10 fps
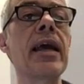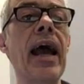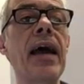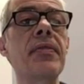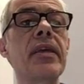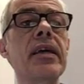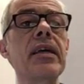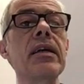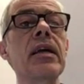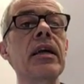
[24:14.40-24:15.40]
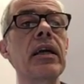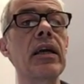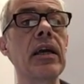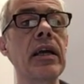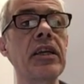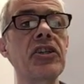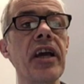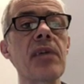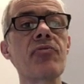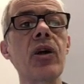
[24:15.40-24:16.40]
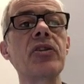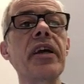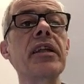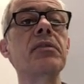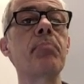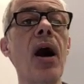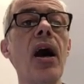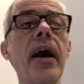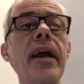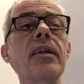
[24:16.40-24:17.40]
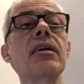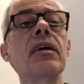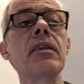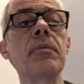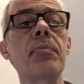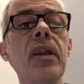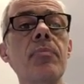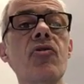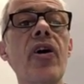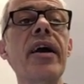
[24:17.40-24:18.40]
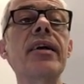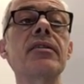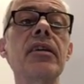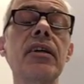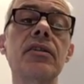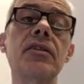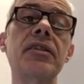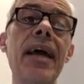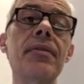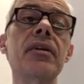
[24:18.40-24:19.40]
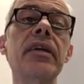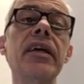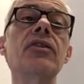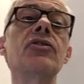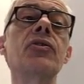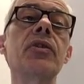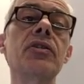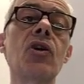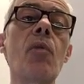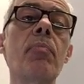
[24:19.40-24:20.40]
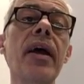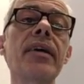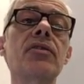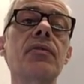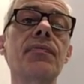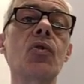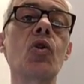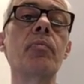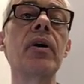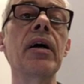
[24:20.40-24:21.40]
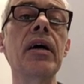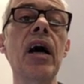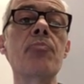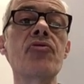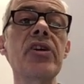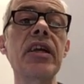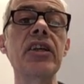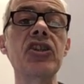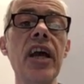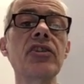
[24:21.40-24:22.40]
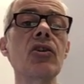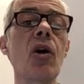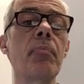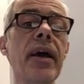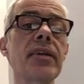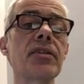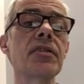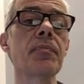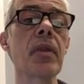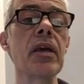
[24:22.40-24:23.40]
And the initiator proteins bind, the polymerase is tethered into this complex to form a pre-initiation complex.